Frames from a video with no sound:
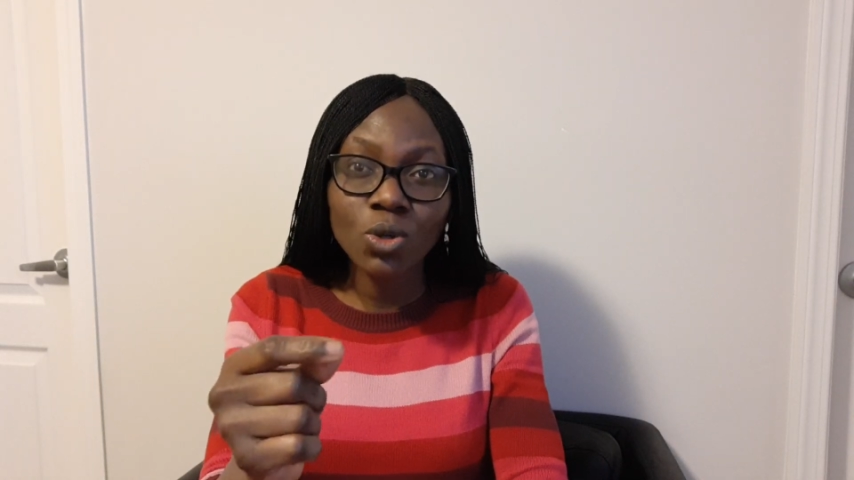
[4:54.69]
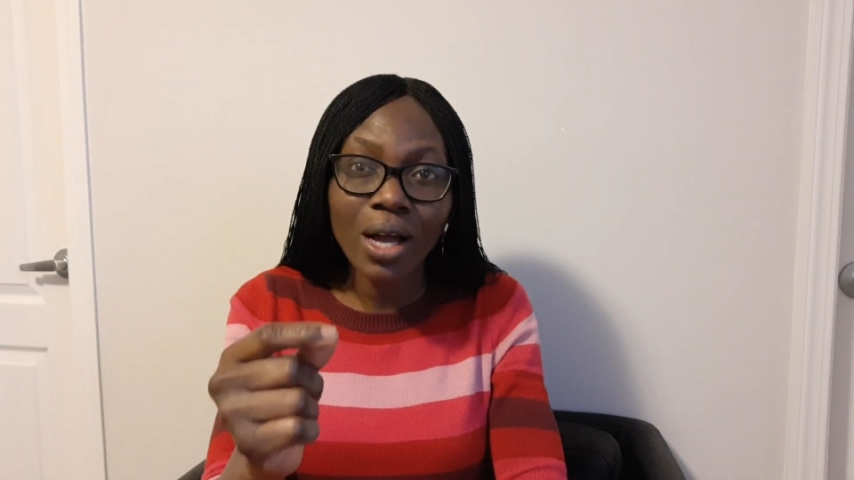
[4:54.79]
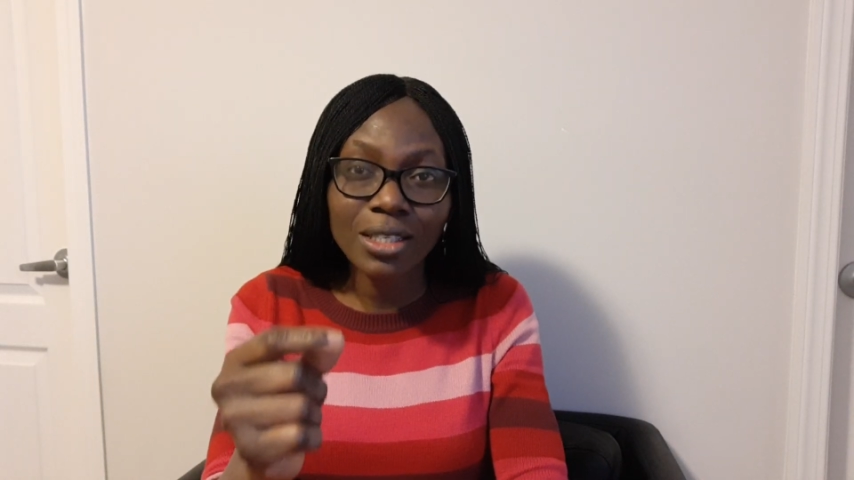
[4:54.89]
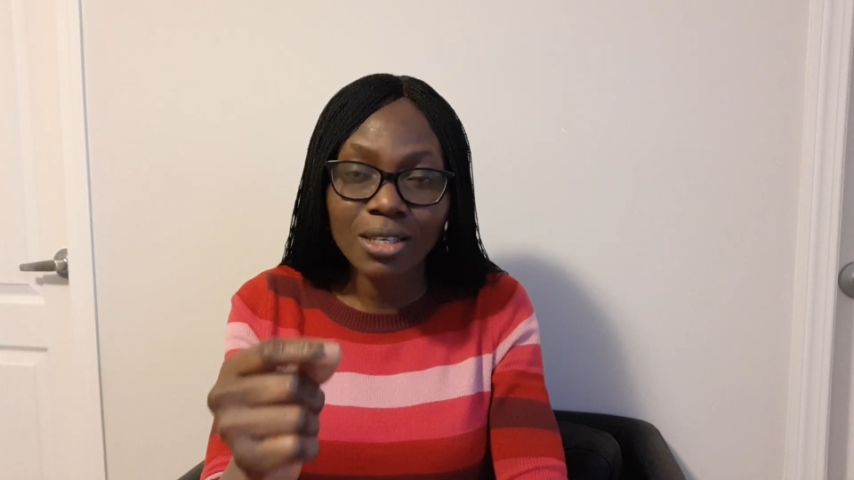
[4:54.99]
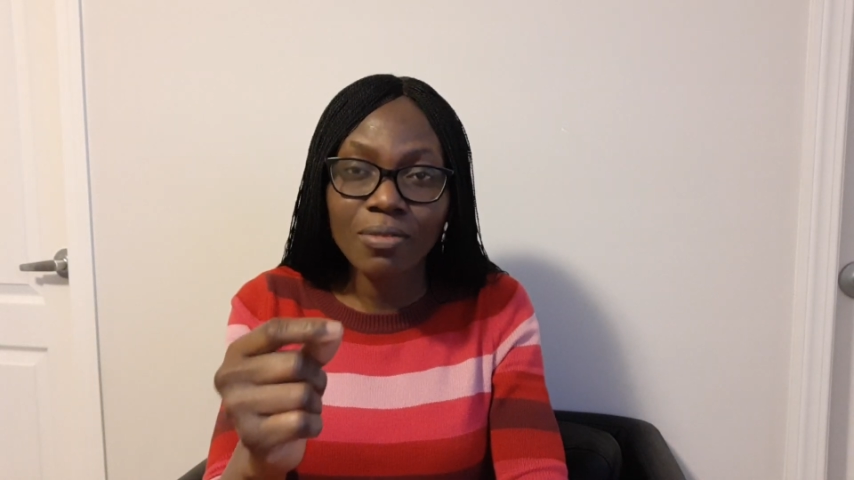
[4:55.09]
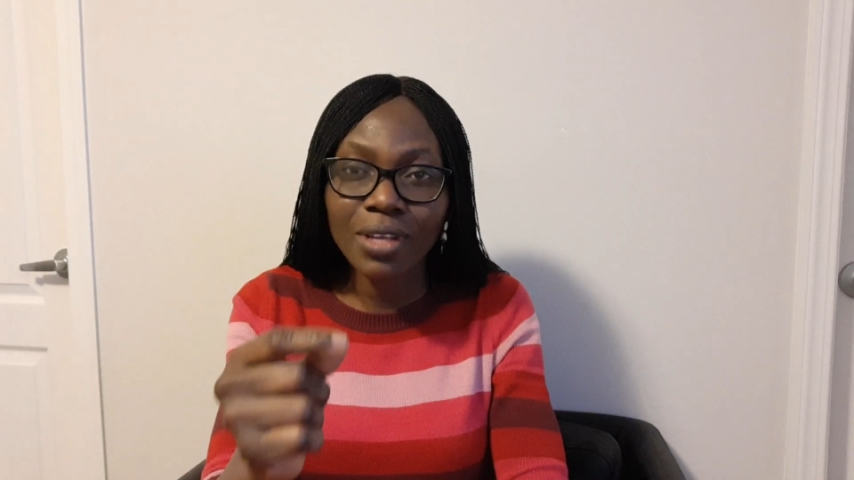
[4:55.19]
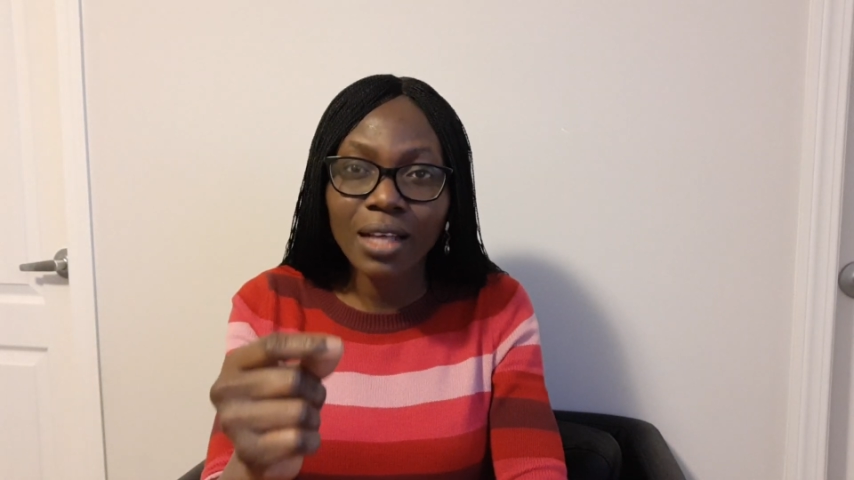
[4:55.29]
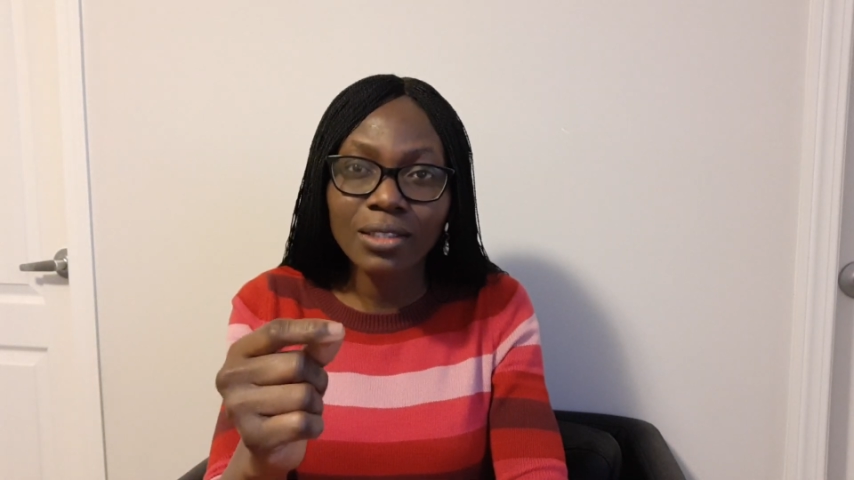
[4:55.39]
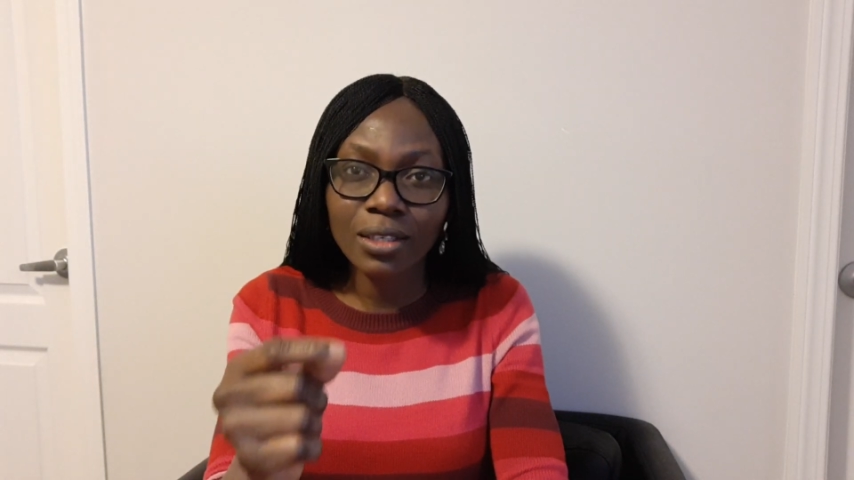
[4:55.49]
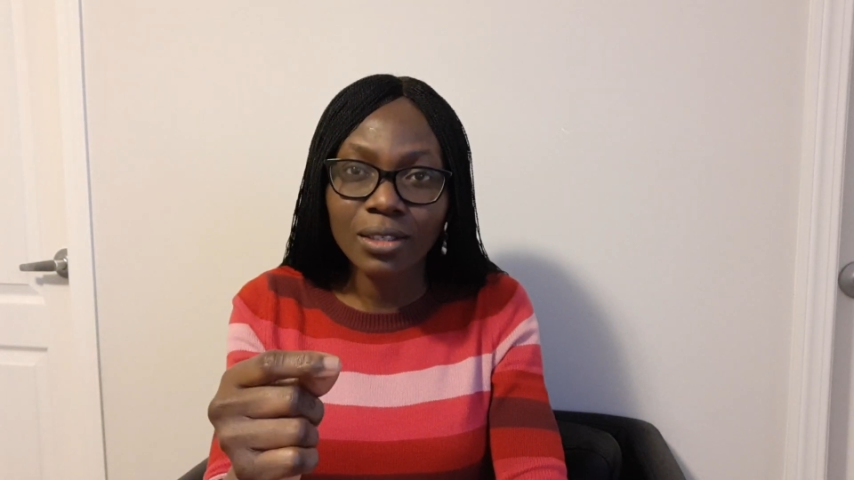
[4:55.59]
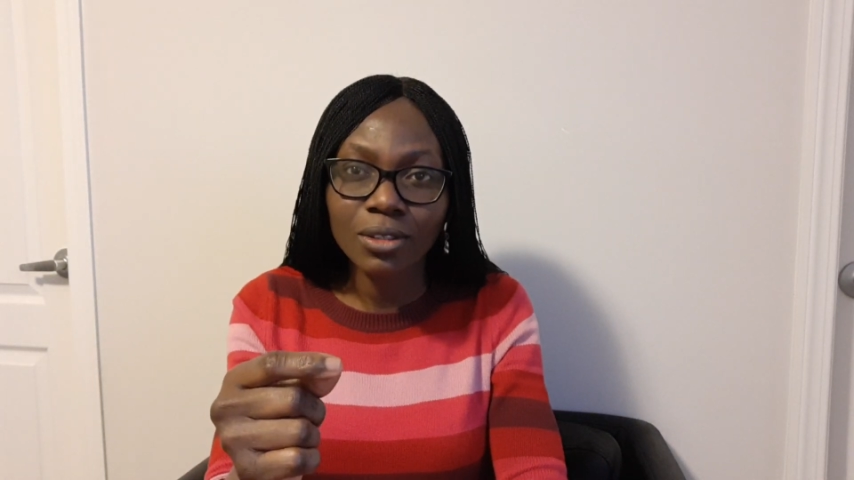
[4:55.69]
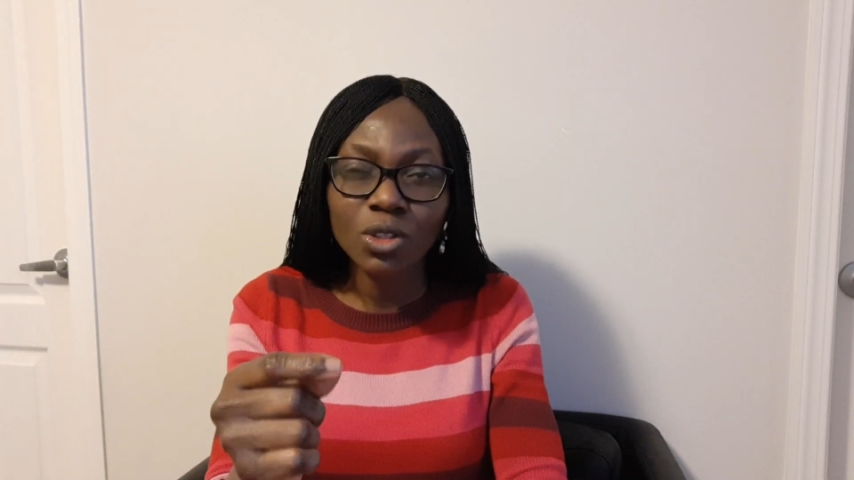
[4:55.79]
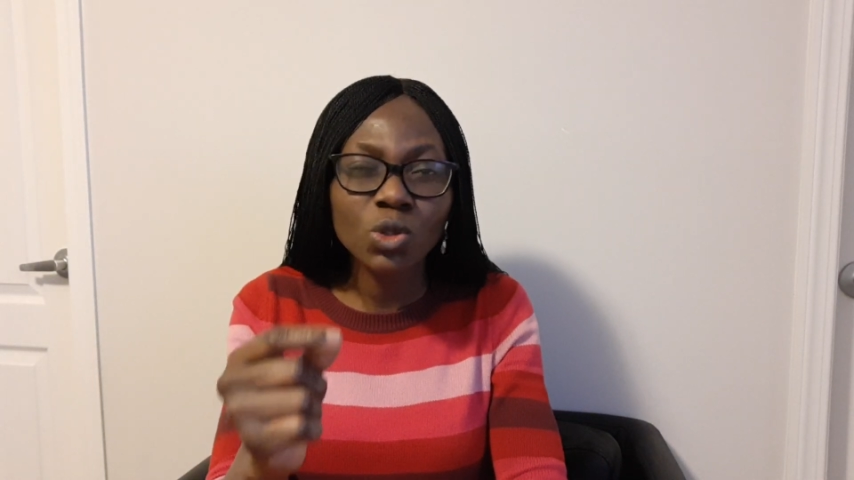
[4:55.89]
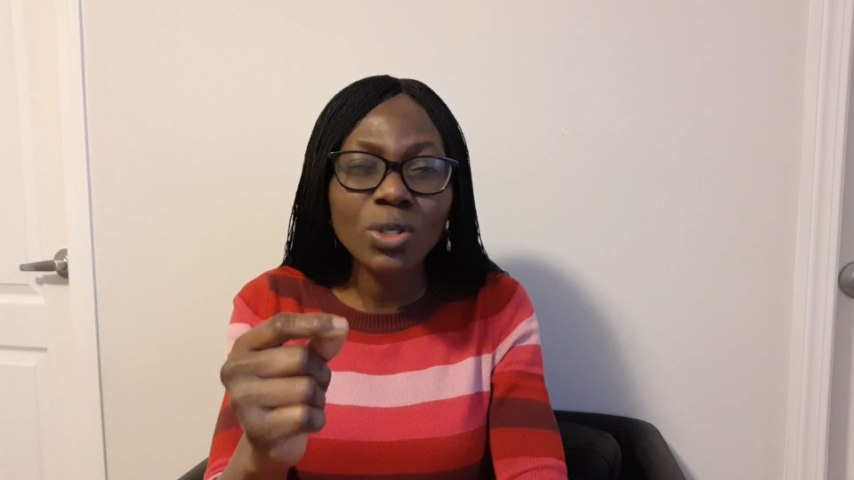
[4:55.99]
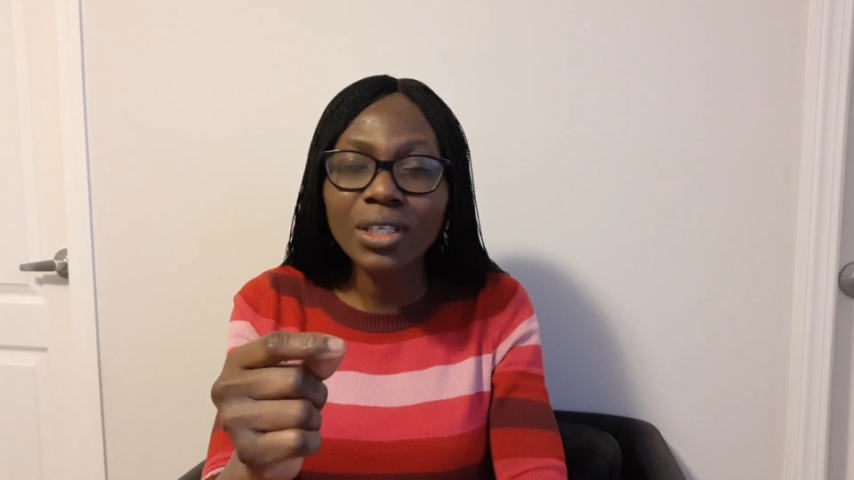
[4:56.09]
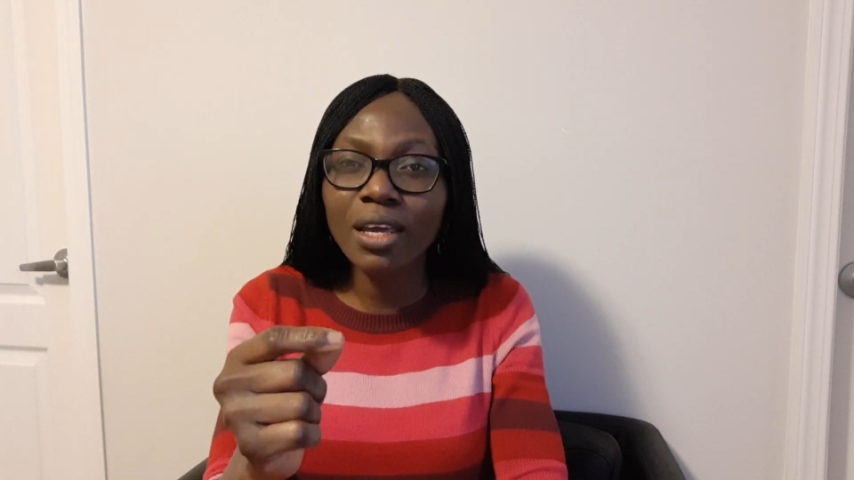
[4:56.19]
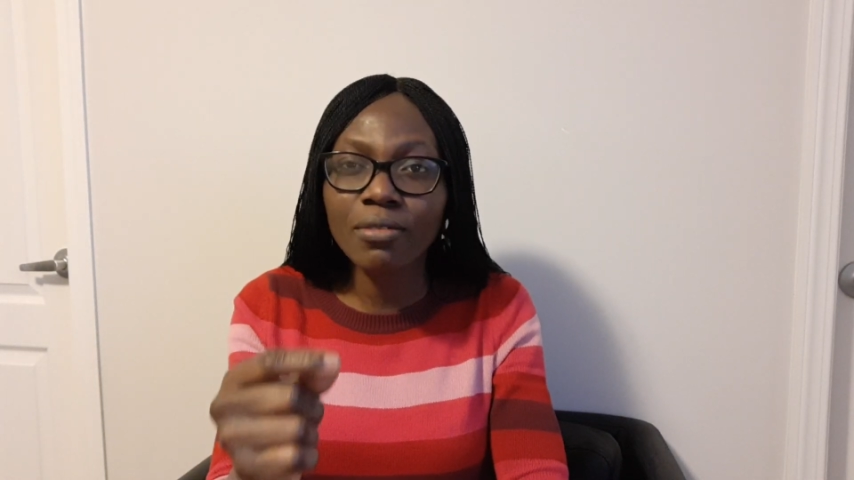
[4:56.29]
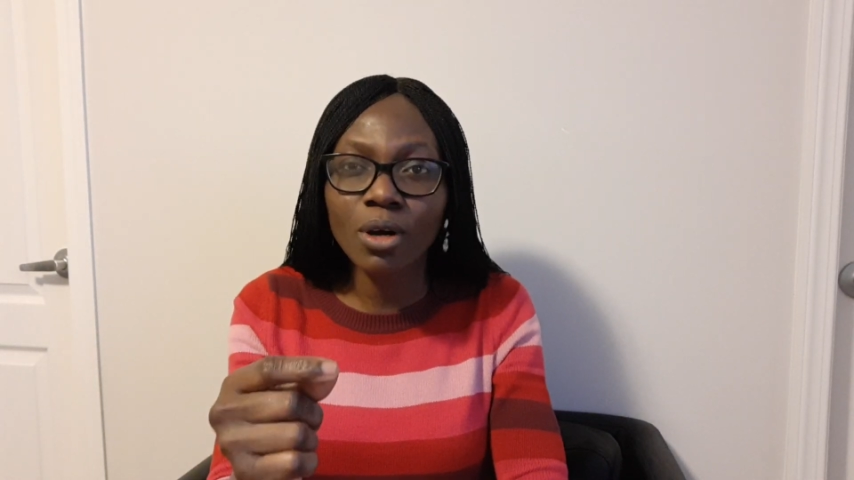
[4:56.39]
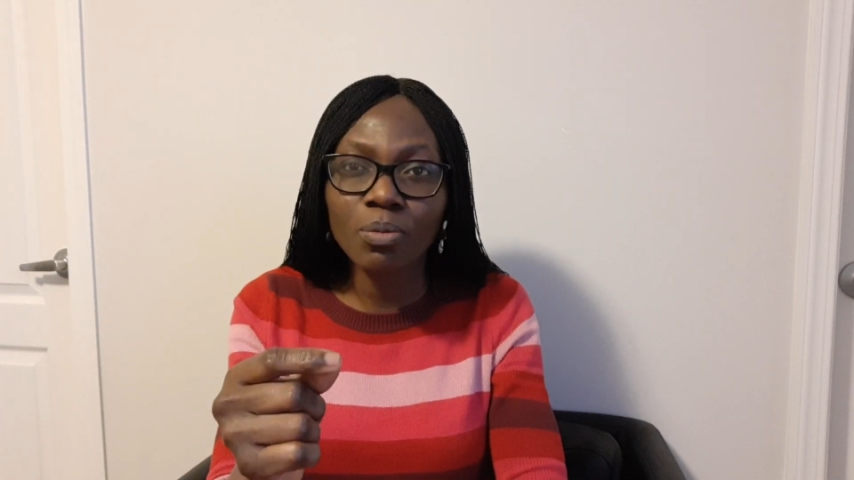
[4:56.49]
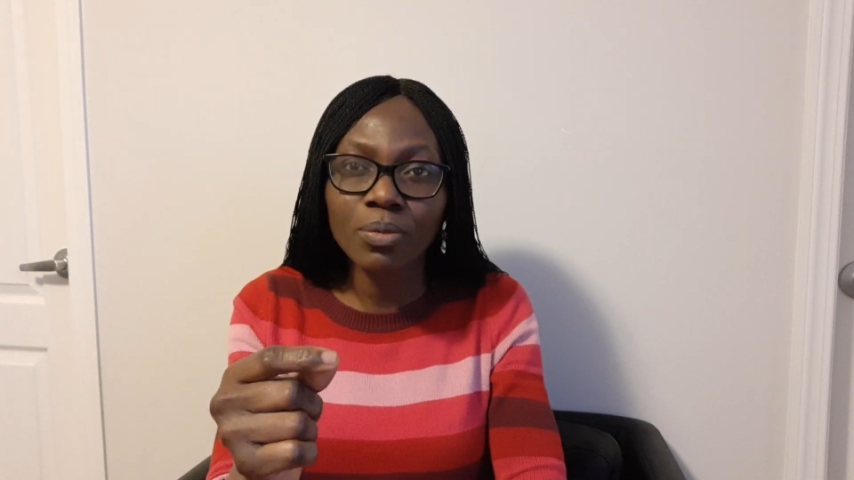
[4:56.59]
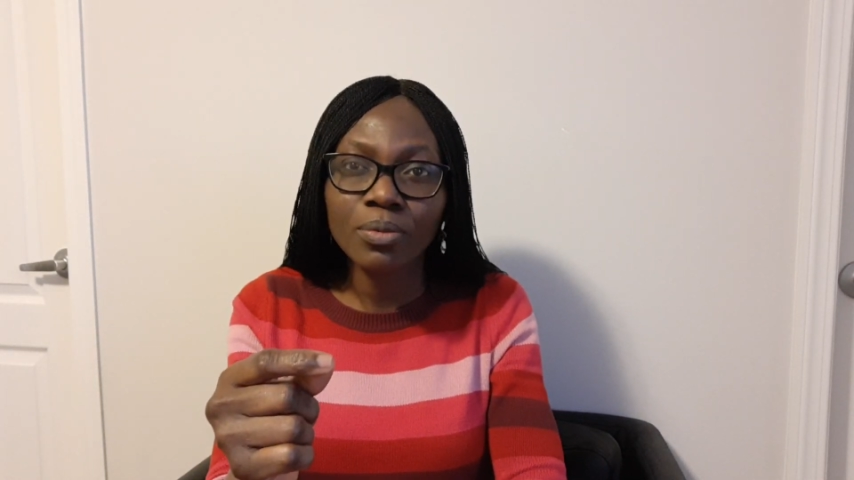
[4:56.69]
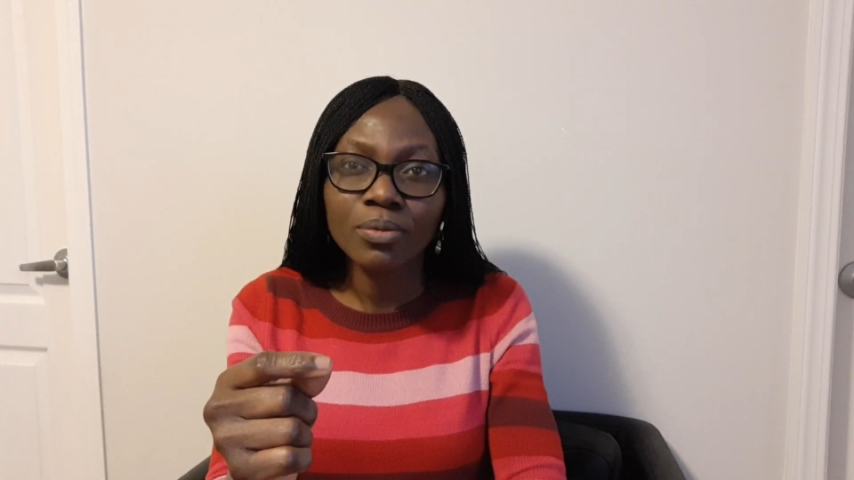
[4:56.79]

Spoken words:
you achieve that thing. Don't give up.